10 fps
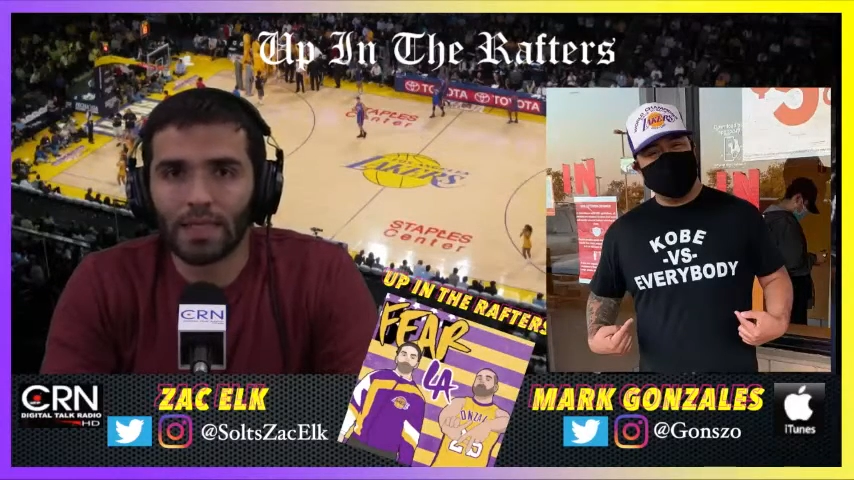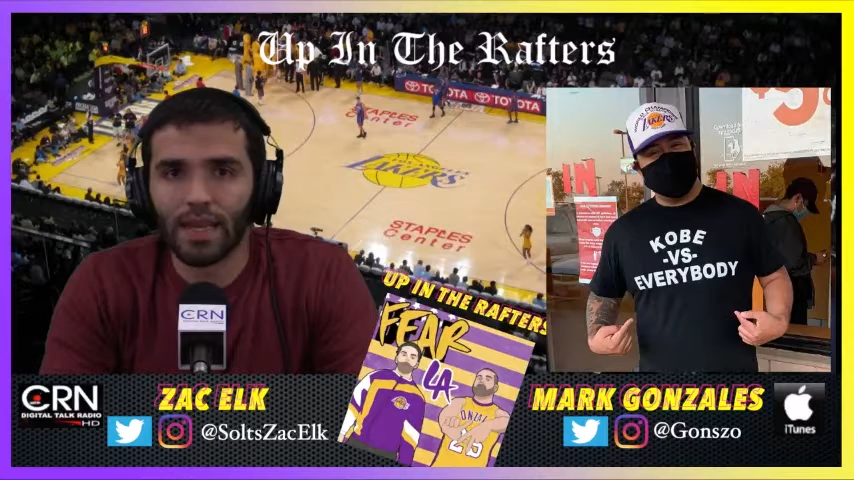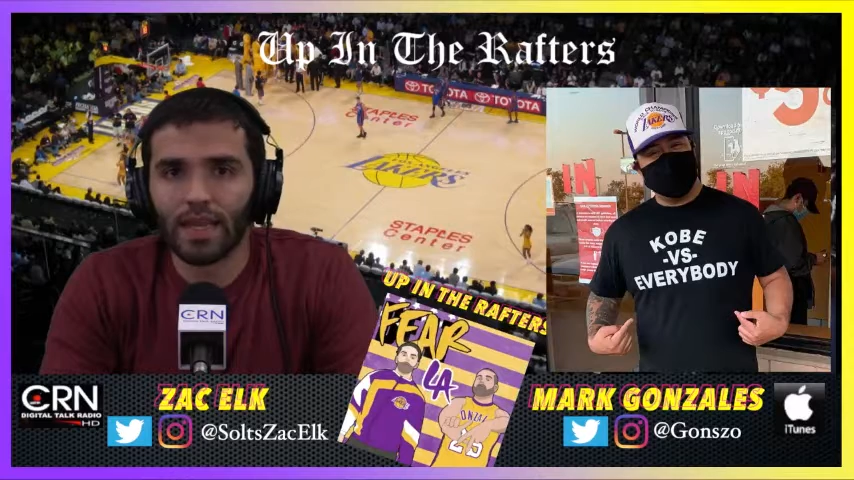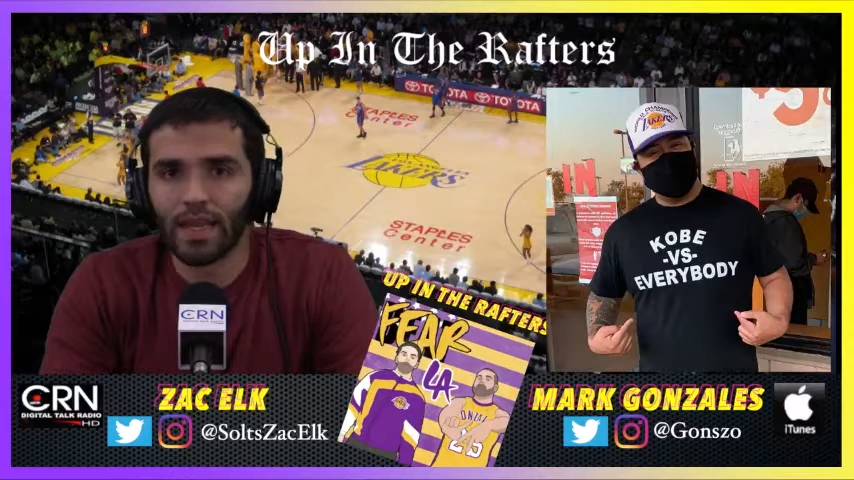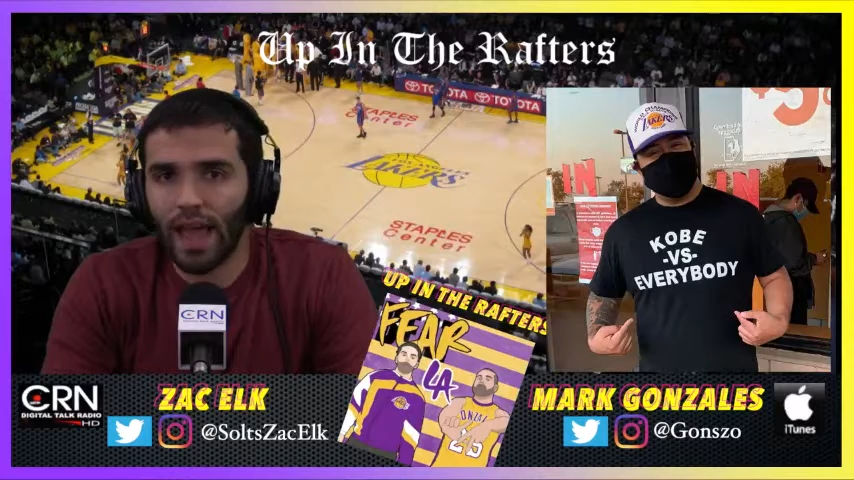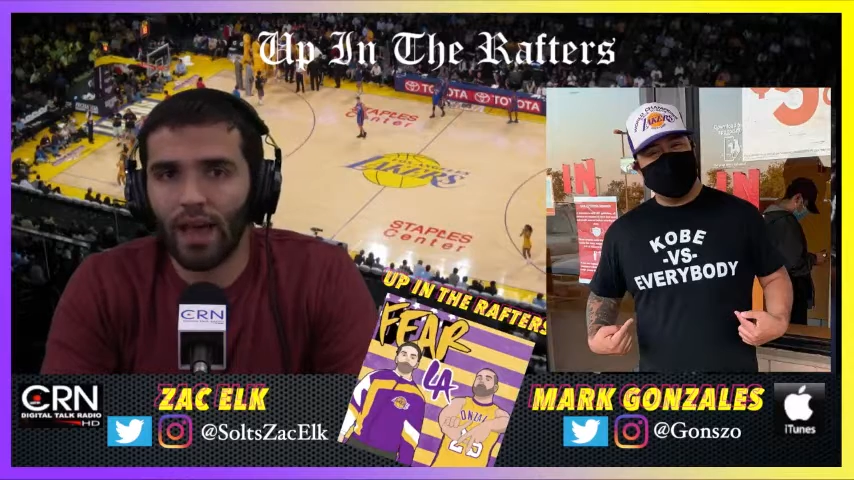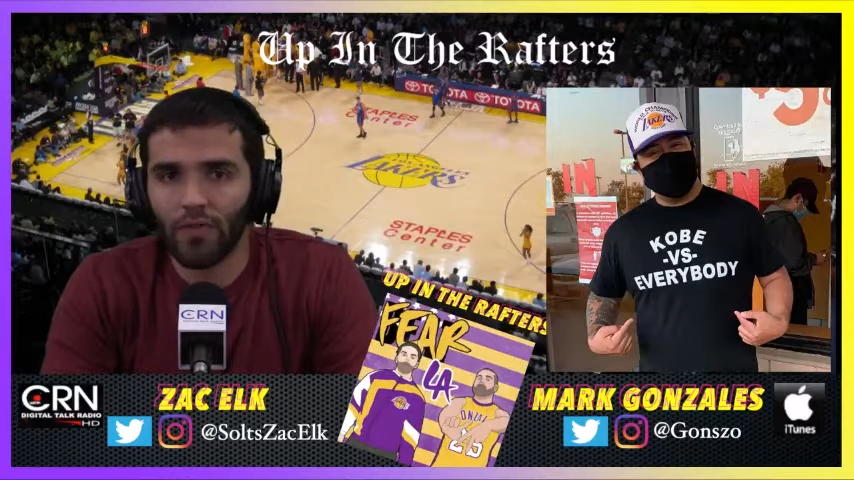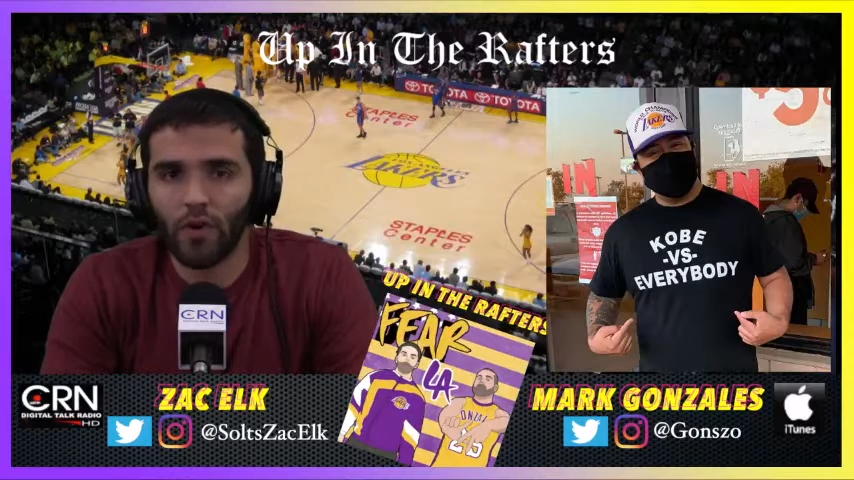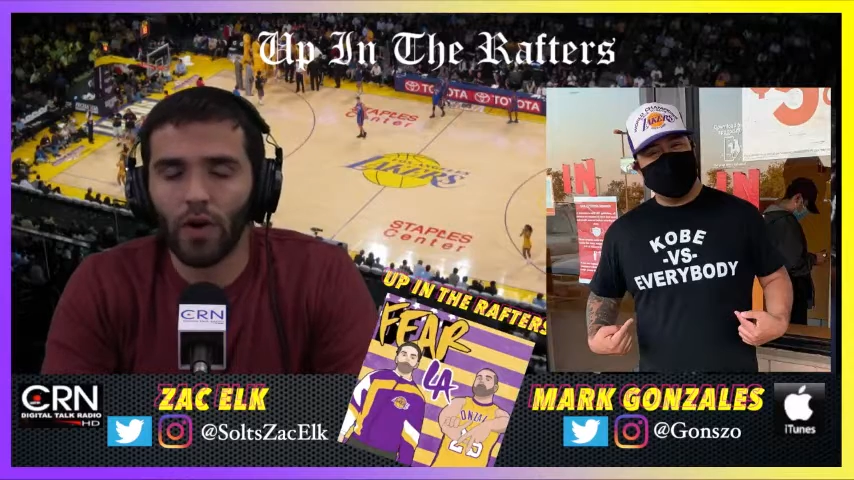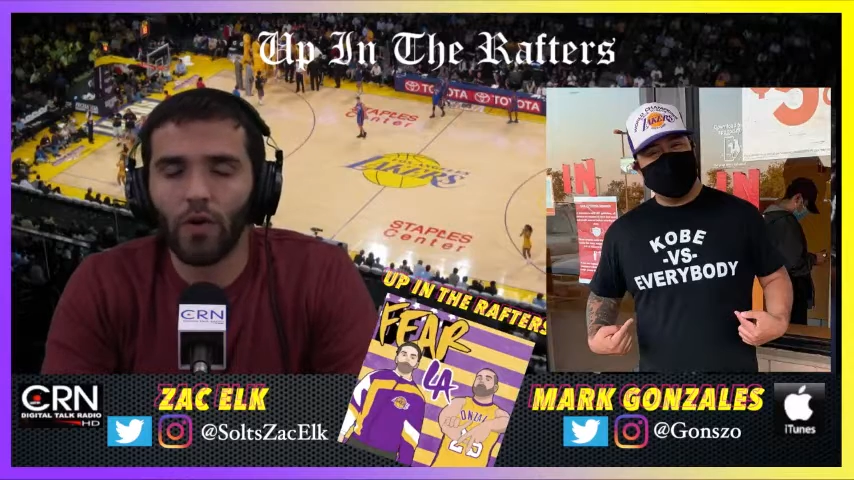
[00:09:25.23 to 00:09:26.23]
Like, yeah,
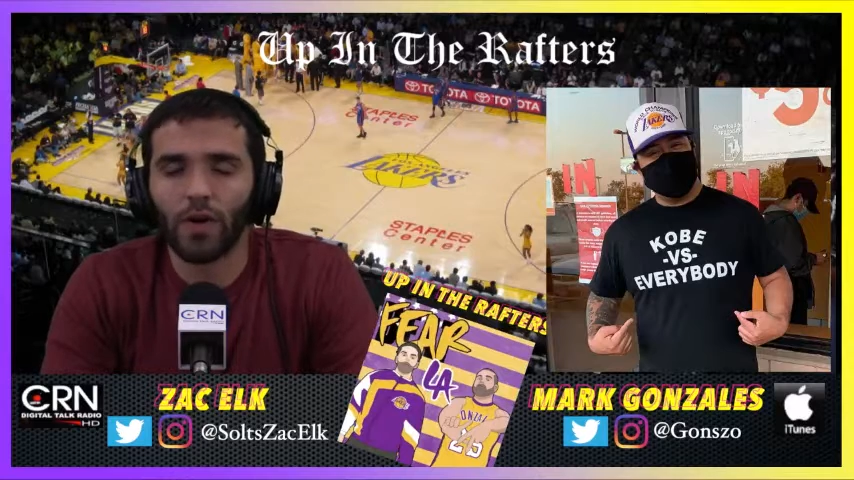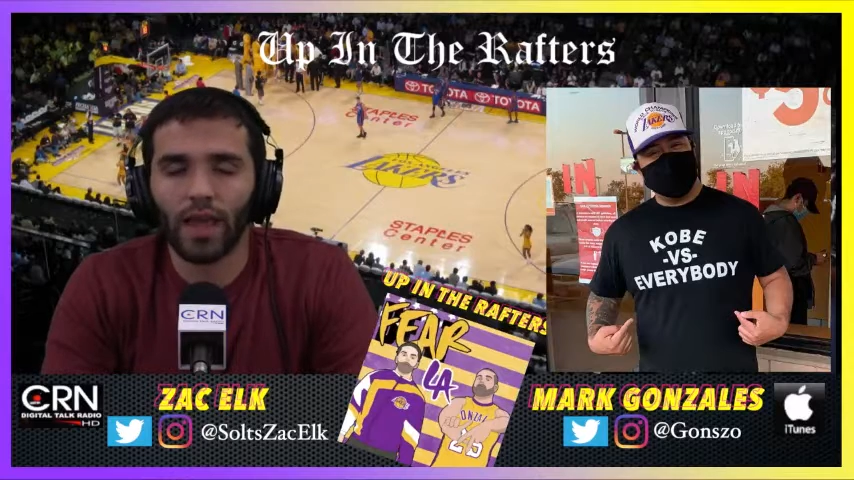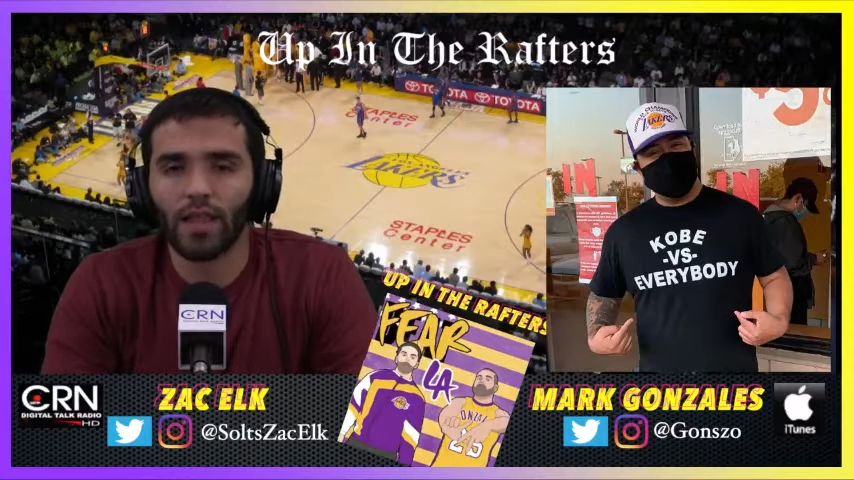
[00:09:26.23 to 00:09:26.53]
okay,